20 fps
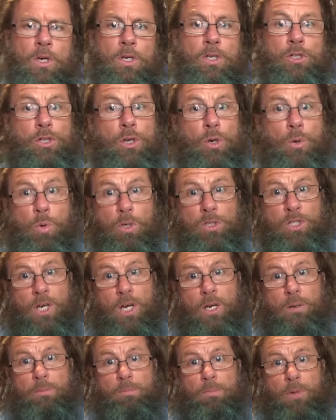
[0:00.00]
So what
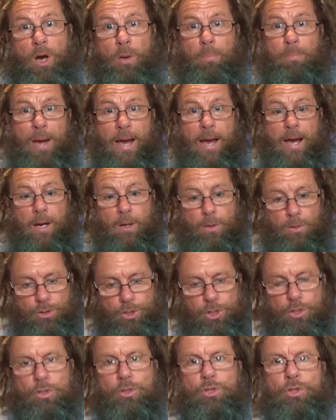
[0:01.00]
I'm about
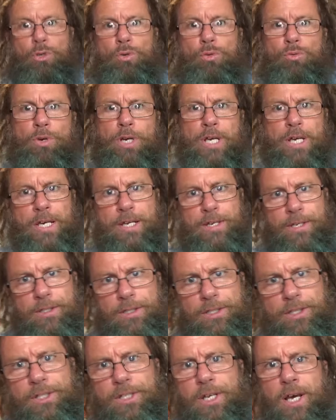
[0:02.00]
to read and
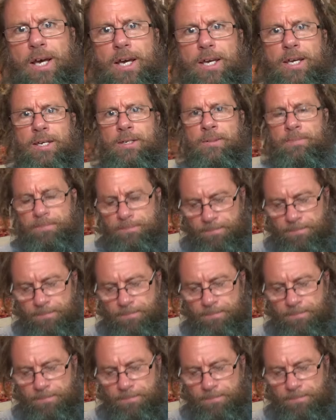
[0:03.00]
say